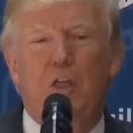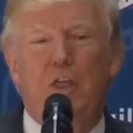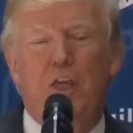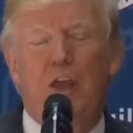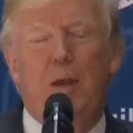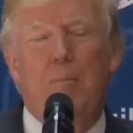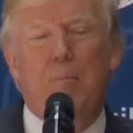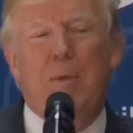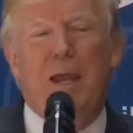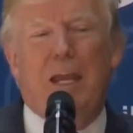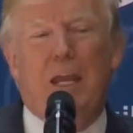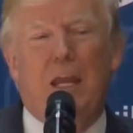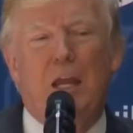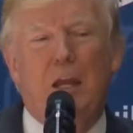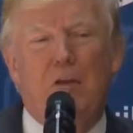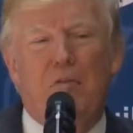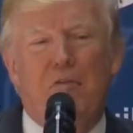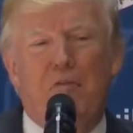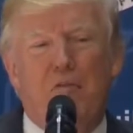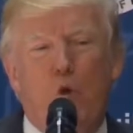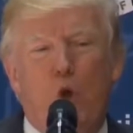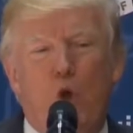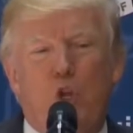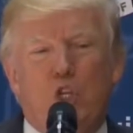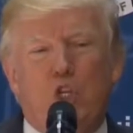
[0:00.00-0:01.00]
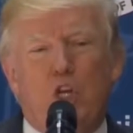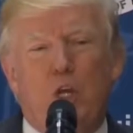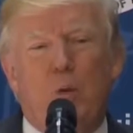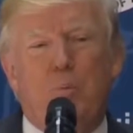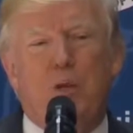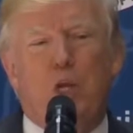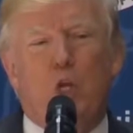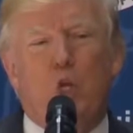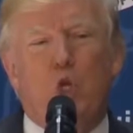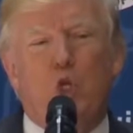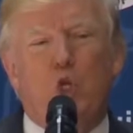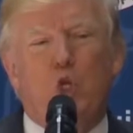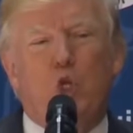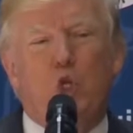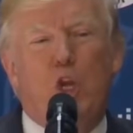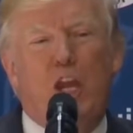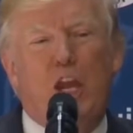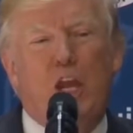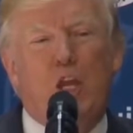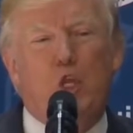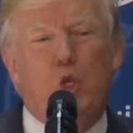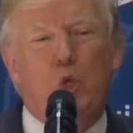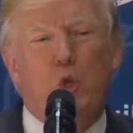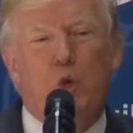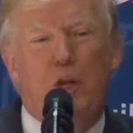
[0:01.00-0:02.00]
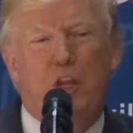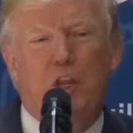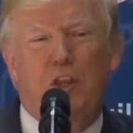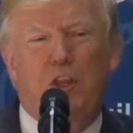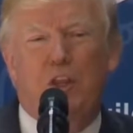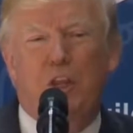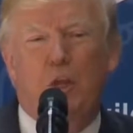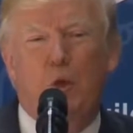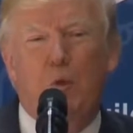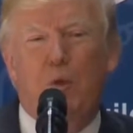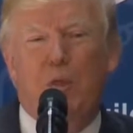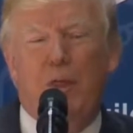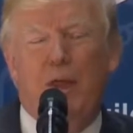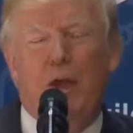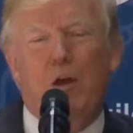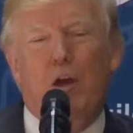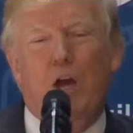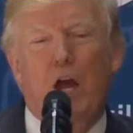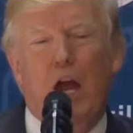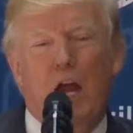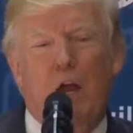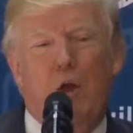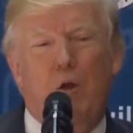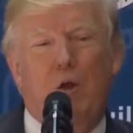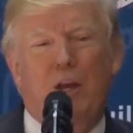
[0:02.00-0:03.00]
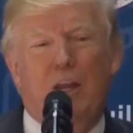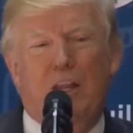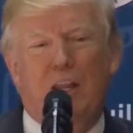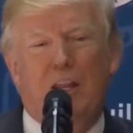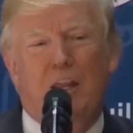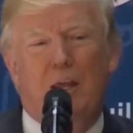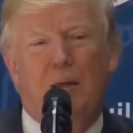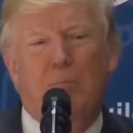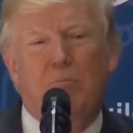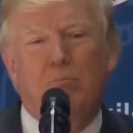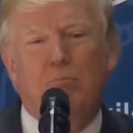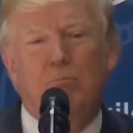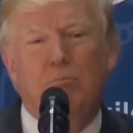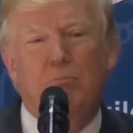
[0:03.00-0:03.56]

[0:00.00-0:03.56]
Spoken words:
that are making a fortune because you can't do anything without hiring them,